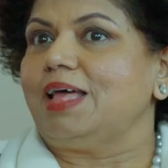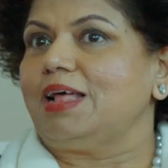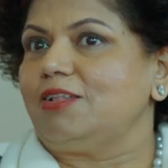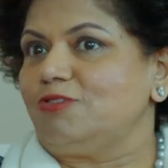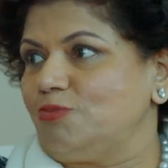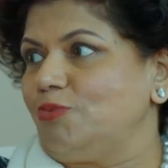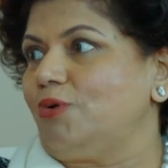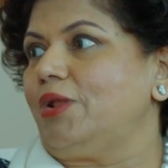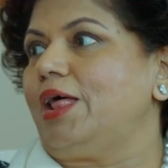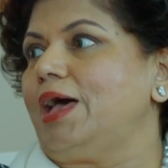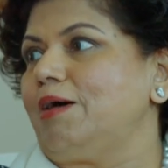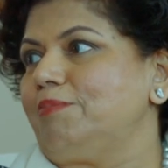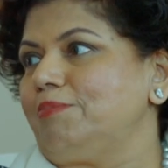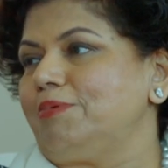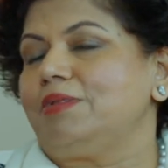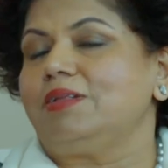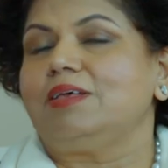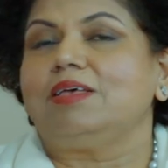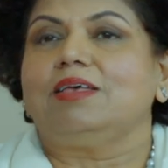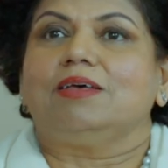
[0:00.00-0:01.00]
That's what
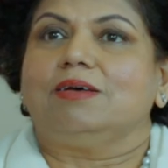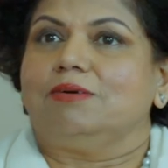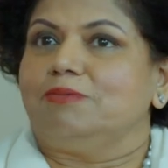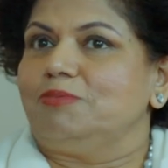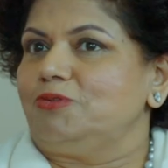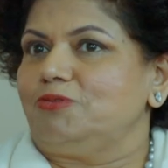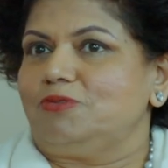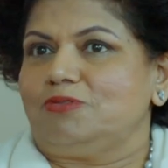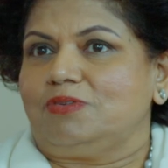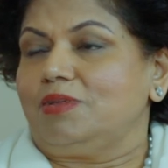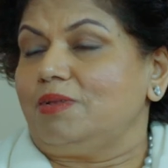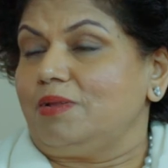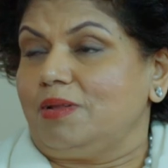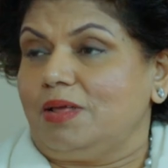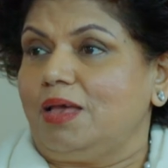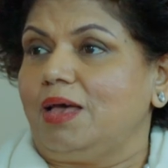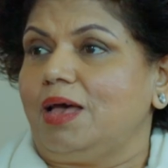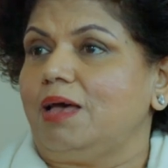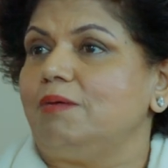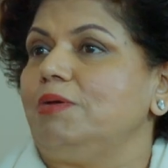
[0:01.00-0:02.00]
happened, which was
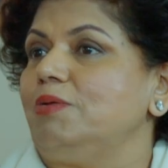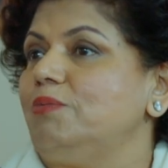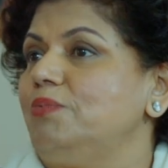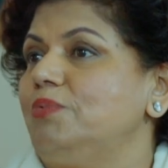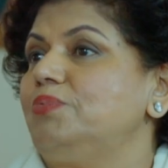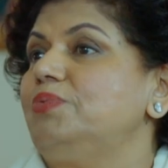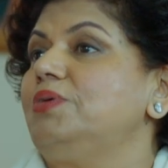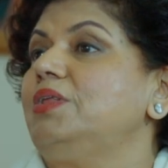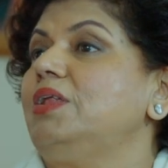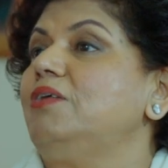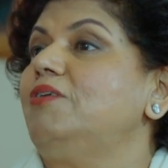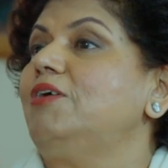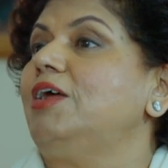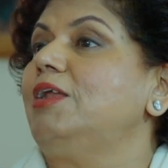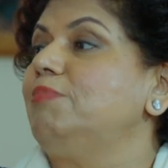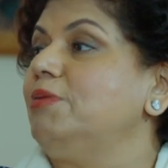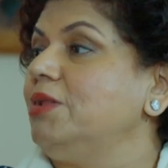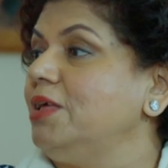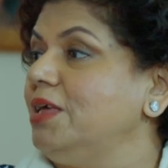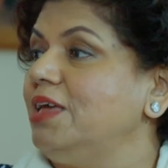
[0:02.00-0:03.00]
an
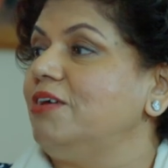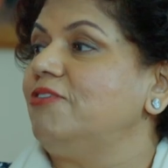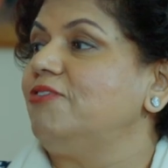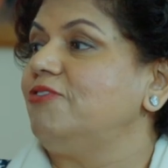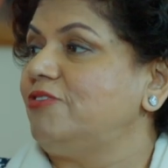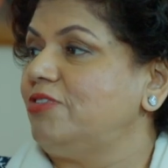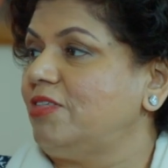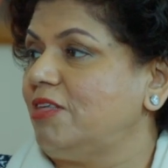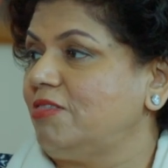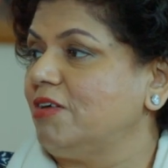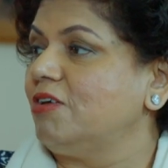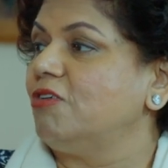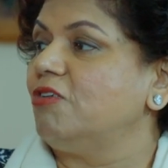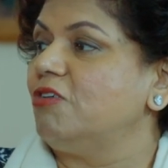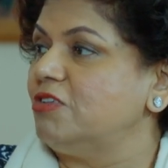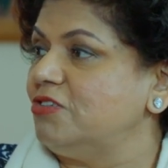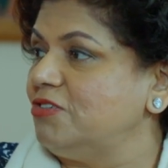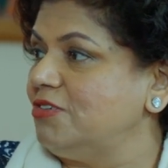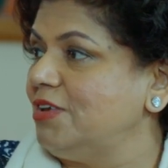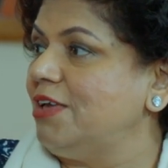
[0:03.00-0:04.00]
incredible gift that the
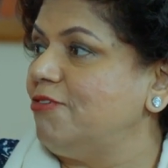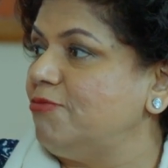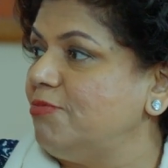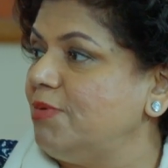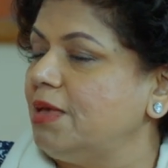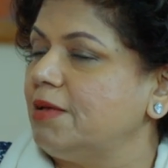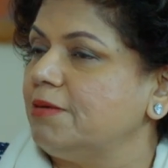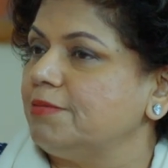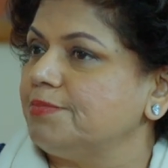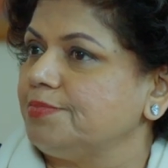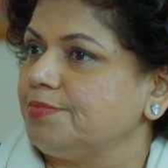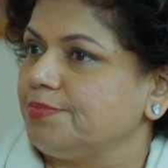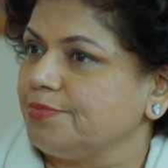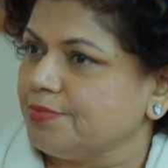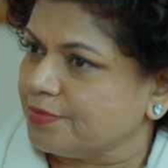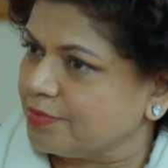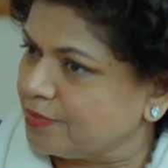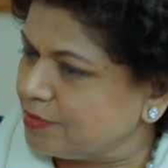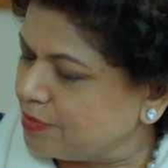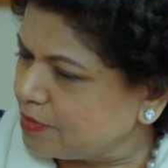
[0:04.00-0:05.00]
college gave me.
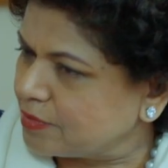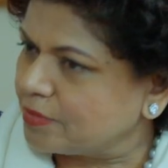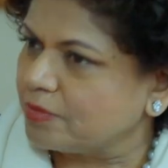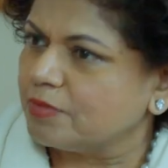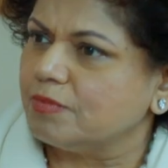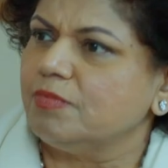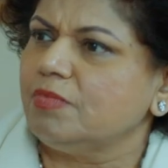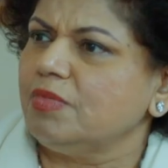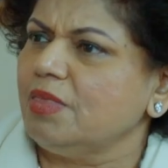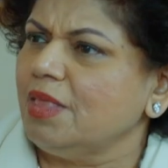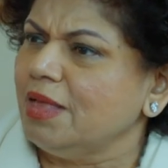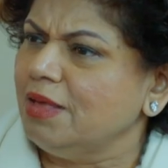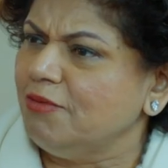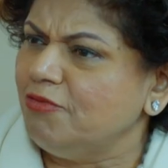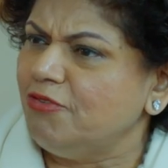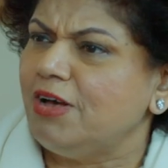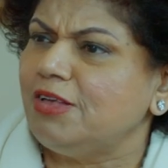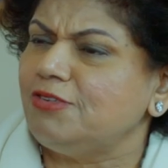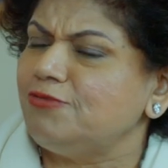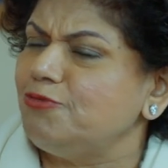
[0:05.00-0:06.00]

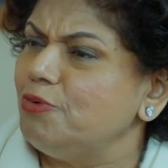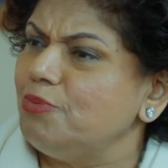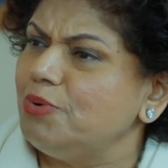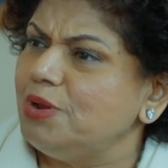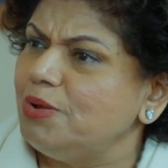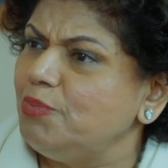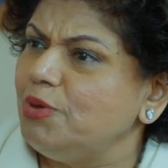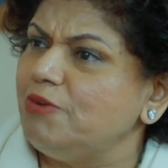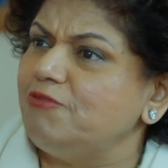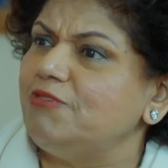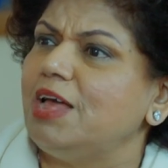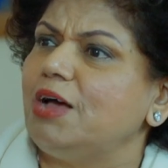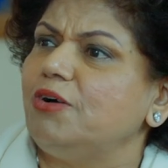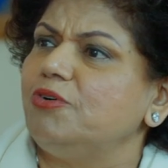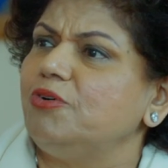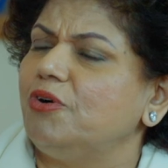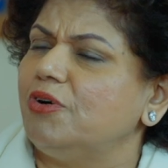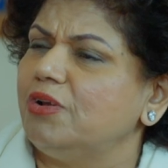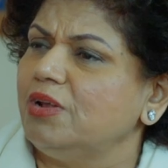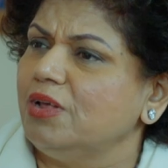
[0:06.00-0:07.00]
Fast forward,
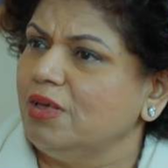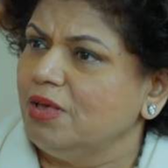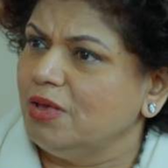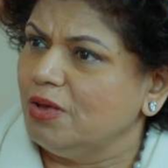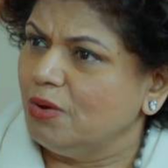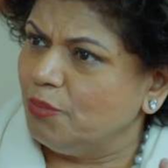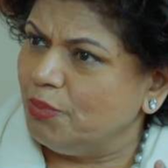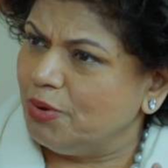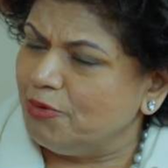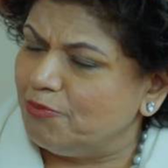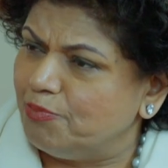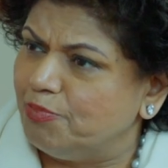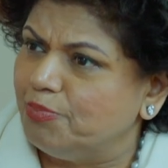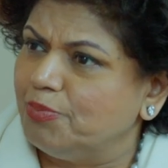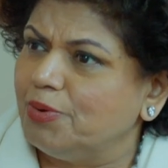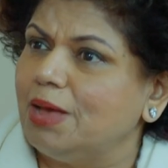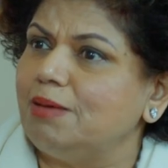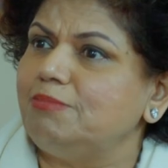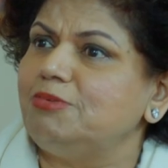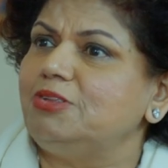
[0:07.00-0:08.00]
we've
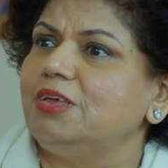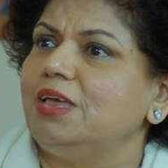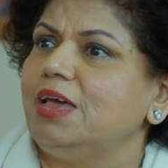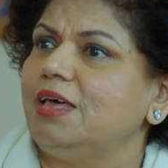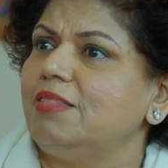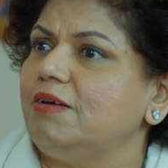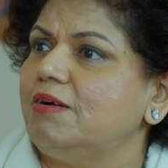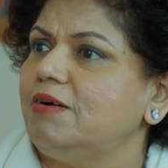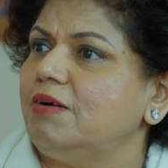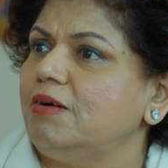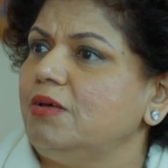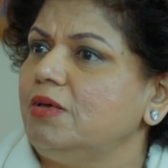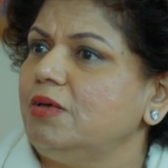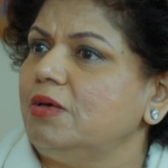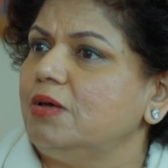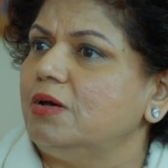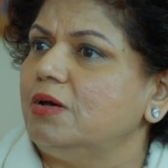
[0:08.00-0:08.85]
come together,